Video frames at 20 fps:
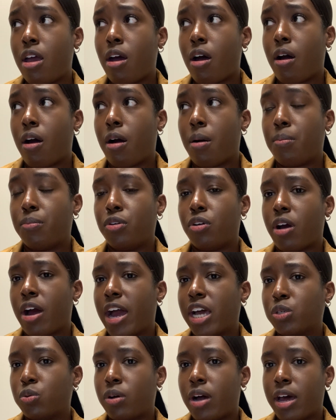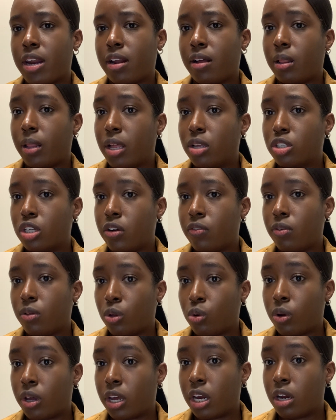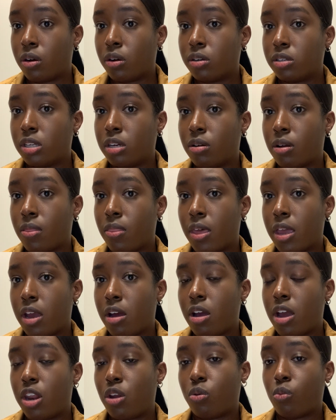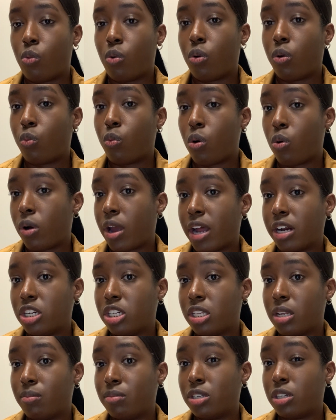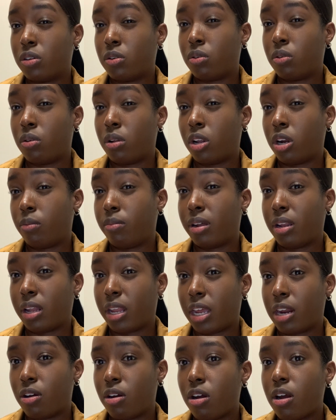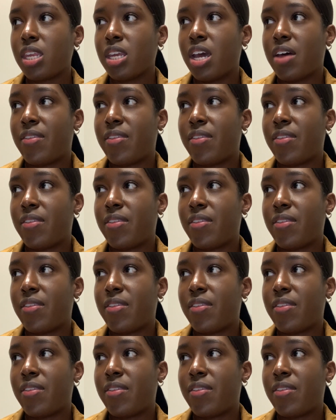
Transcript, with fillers: Your eyes will kind of glaze over little errors here and there, and you won't catch them till a little bit later.